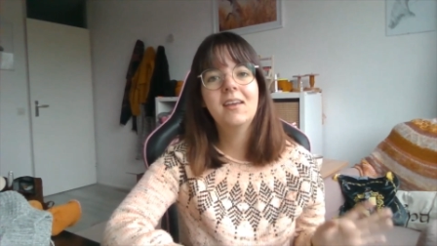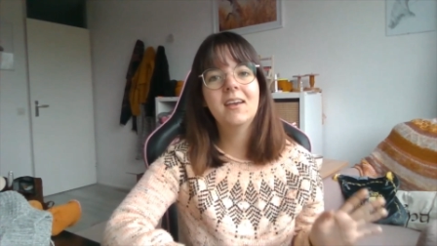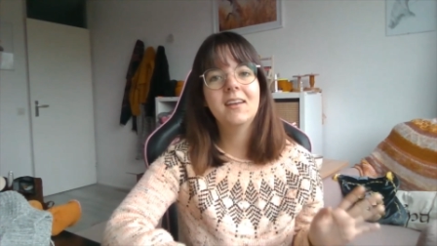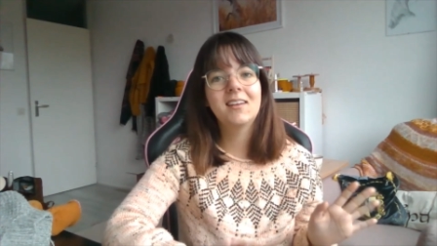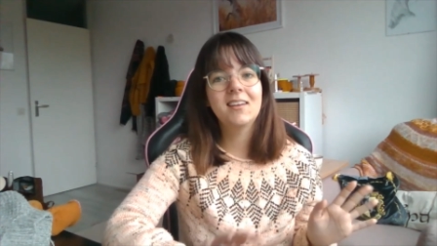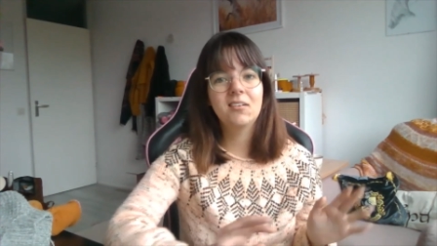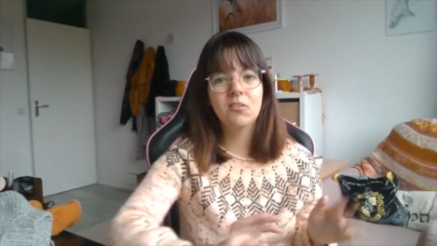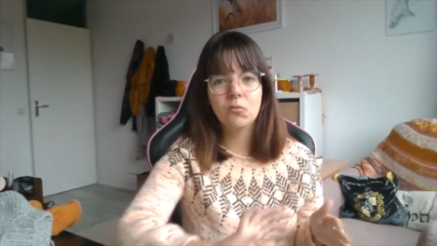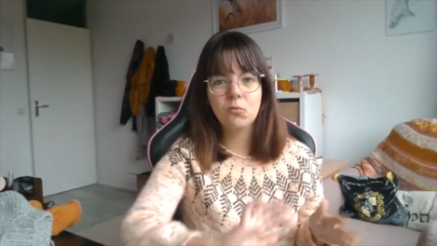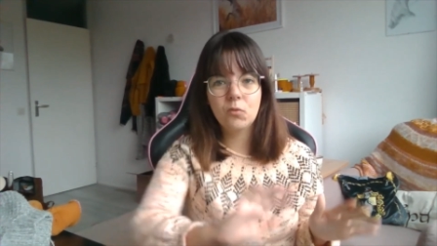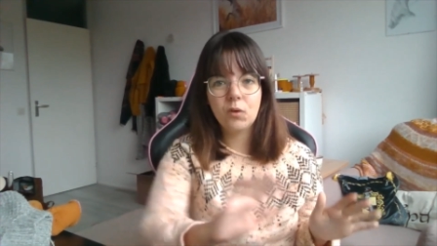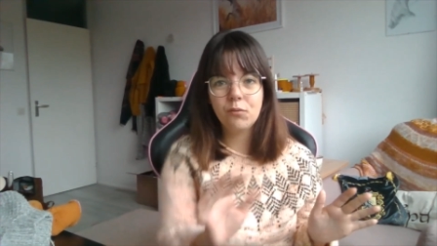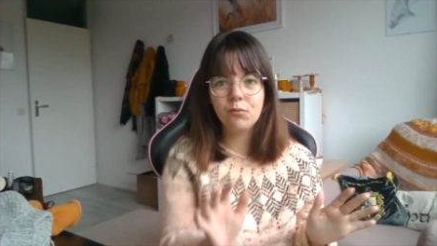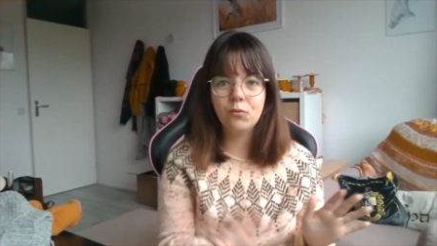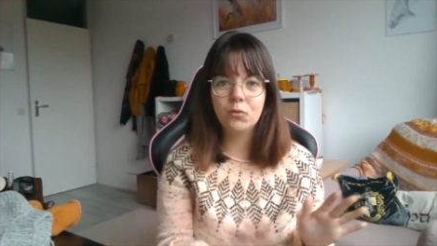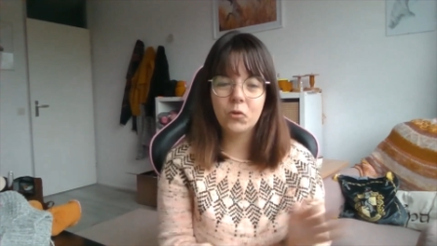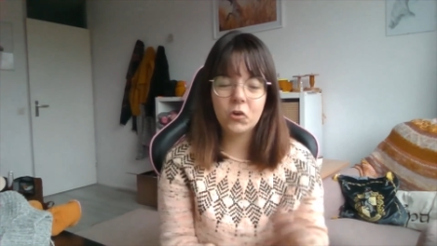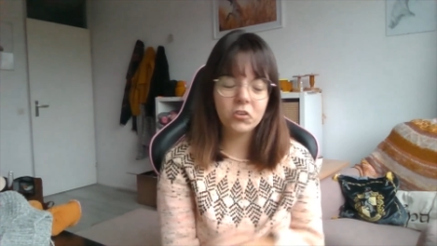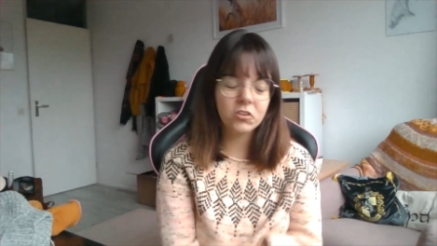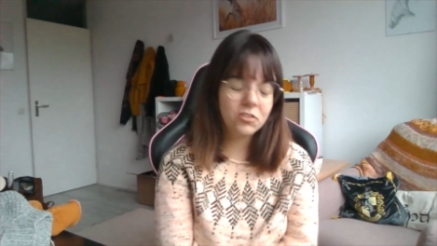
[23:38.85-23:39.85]
I didn't
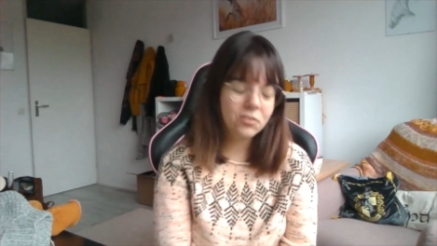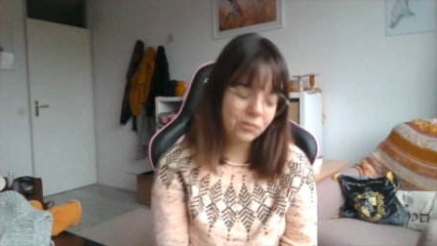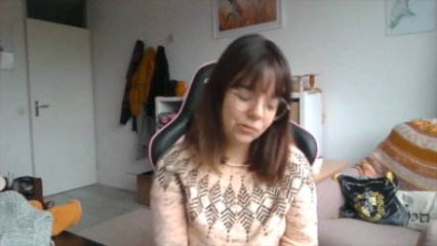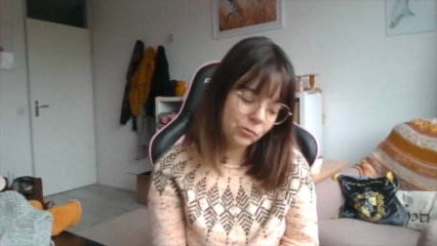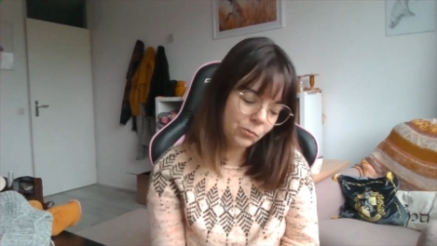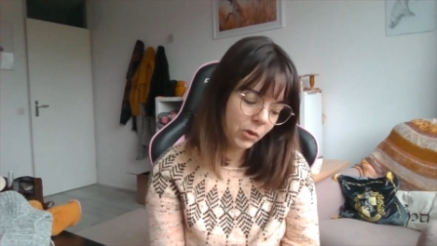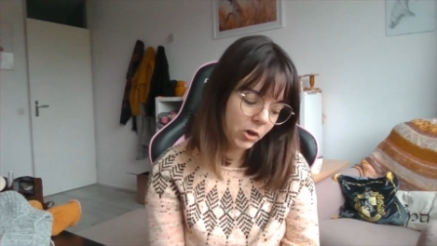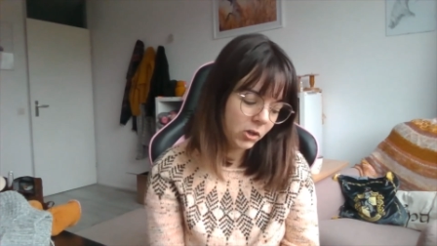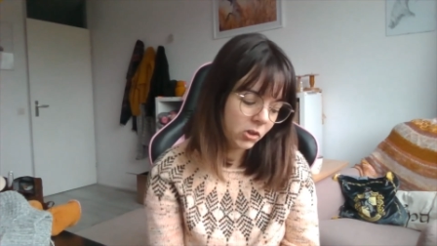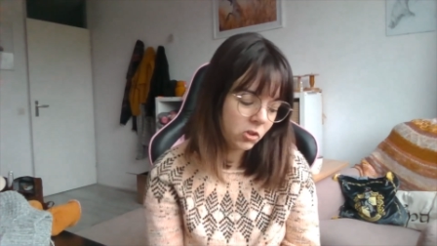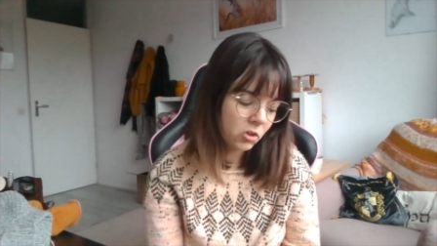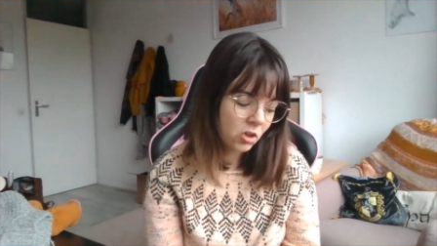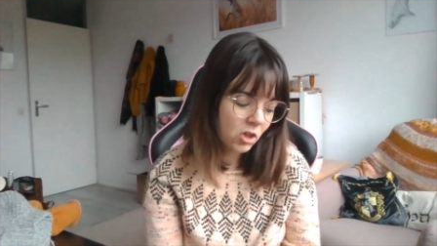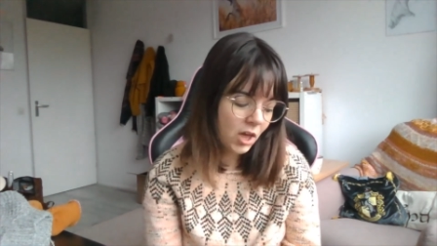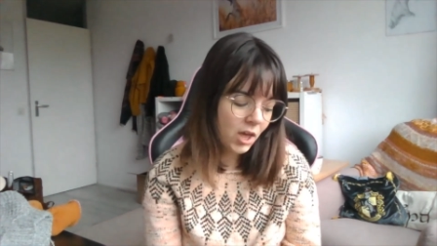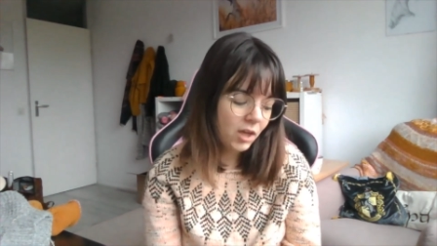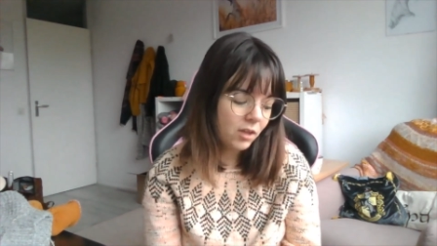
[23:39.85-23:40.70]
waffle on too much.